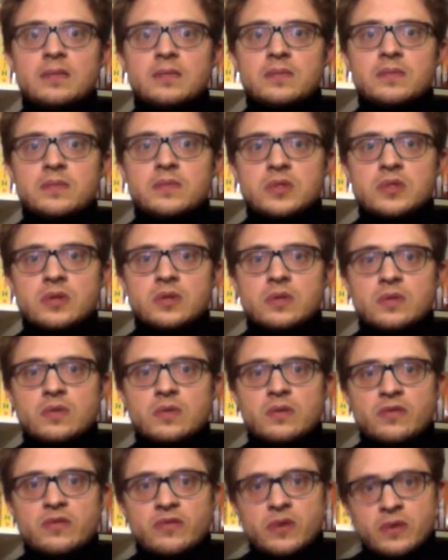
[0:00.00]
So we
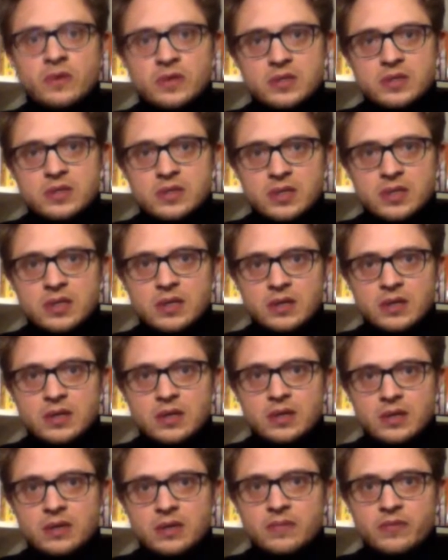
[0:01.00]
focused
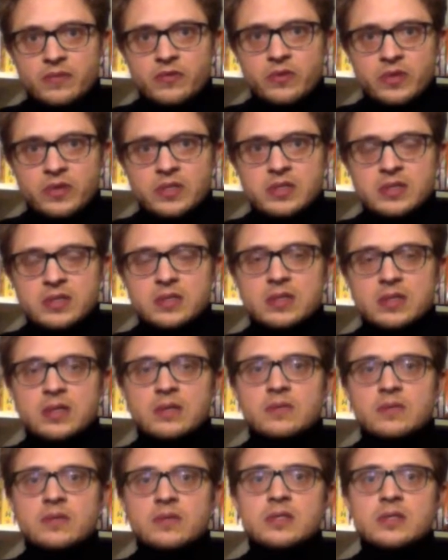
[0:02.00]
for this
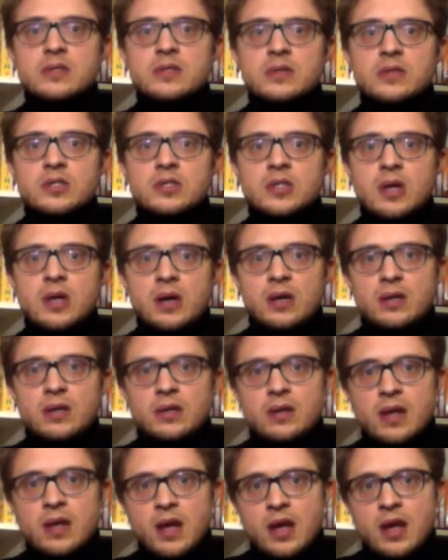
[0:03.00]
research on
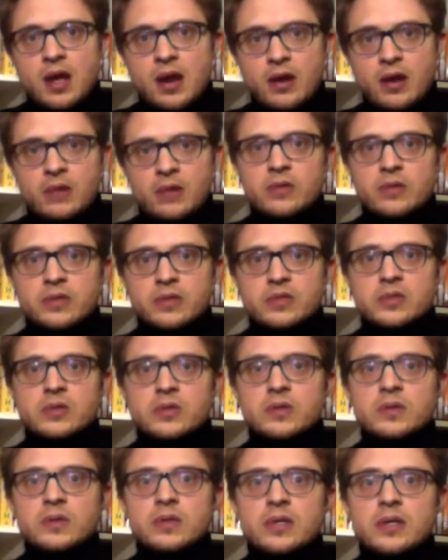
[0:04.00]
hair
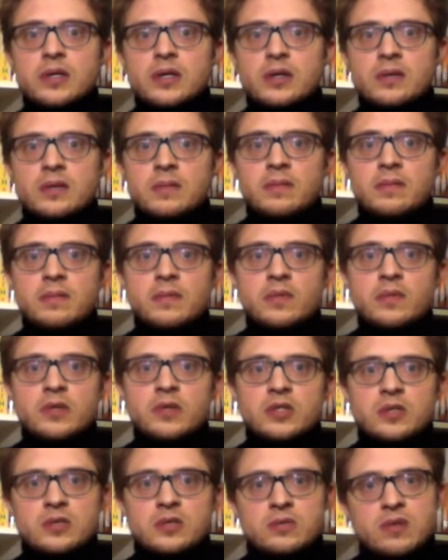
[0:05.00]
cortisol, which
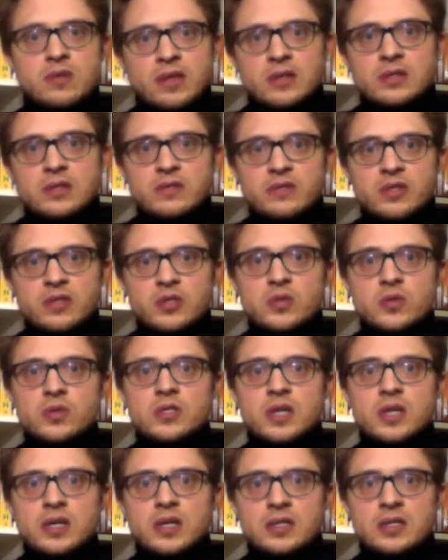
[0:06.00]
is a relatively new
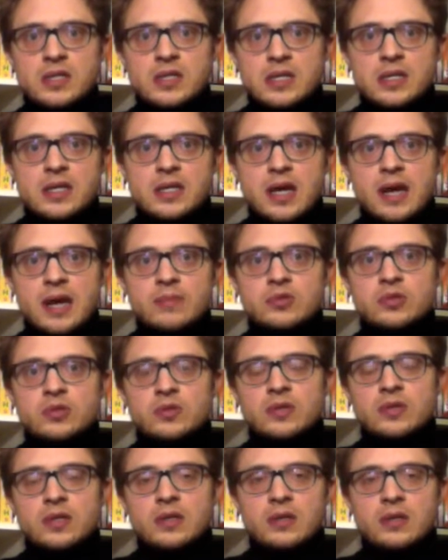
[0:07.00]
technique
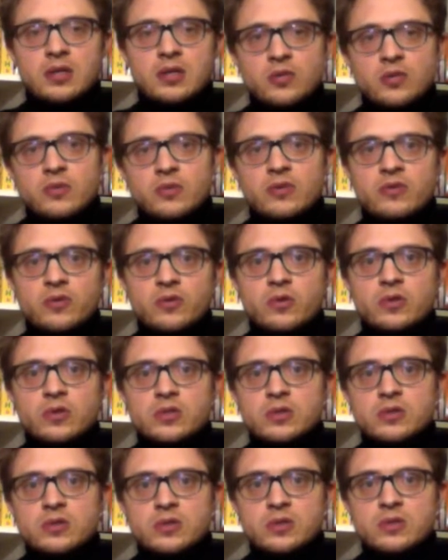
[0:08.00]
capturing the cumulative
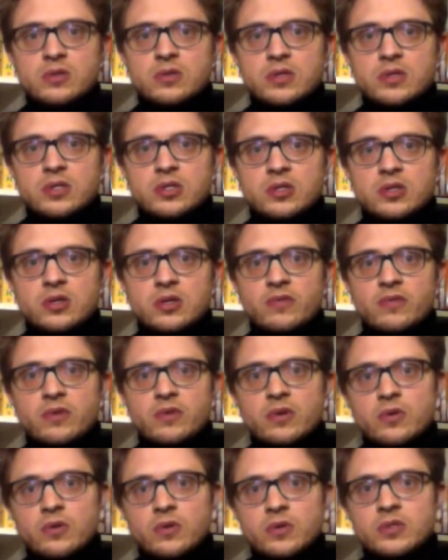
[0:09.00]
cortisol secretion over the
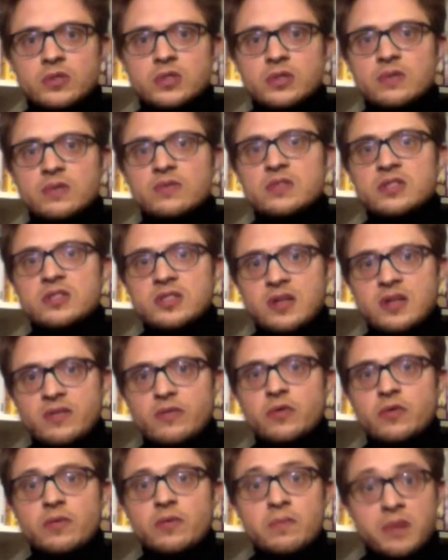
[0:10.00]
course of
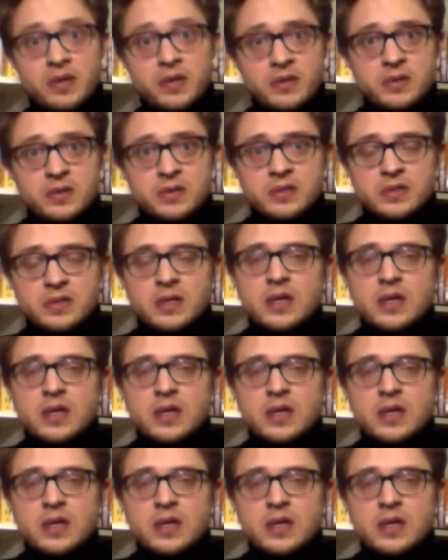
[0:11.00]
several months.